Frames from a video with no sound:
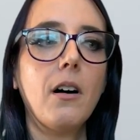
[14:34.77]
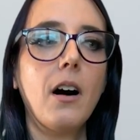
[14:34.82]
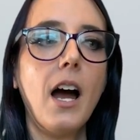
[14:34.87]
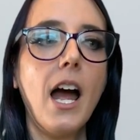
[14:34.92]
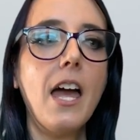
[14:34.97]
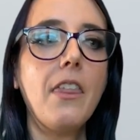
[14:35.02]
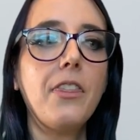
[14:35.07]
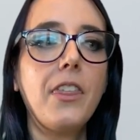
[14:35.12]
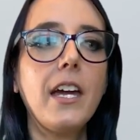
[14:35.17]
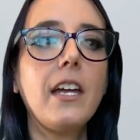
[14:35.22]

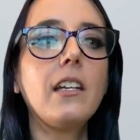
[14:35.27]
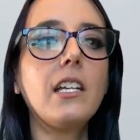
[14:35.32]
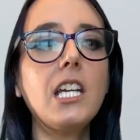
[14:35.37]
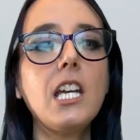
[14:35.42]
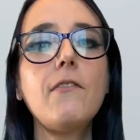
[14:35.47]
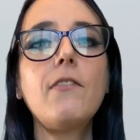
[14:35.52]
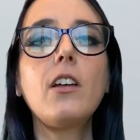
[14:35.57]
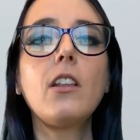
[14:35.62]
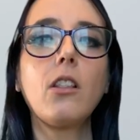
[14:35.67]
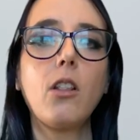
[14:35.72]
and then
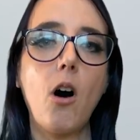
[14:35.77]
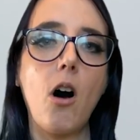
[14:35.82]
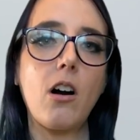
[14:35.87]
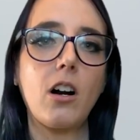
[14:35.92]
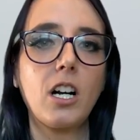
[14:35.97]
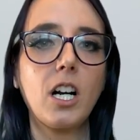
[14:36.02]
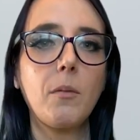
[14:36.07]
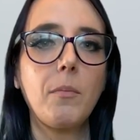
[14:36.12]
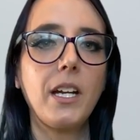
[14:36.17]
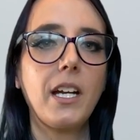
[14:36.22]
even
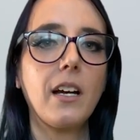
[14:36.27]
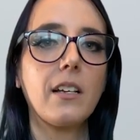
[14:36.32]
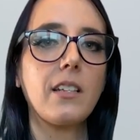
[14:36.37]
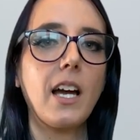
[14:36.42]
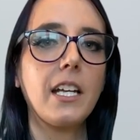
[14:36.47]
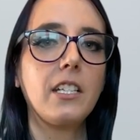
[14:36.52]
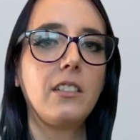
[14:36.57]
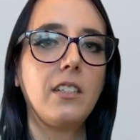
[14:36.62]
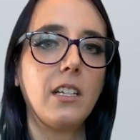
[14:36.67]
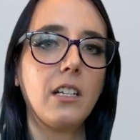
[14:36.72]
longer because
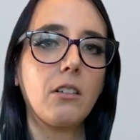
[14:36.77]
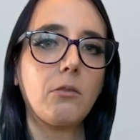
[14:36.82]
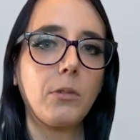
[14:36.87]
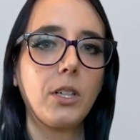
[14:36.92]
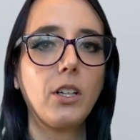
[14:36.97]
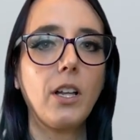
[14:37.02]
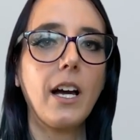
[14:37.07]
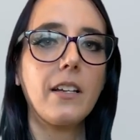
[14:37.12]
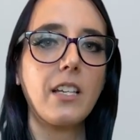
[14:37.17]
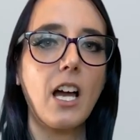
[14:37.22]
I didn't
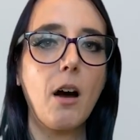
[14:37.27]
realize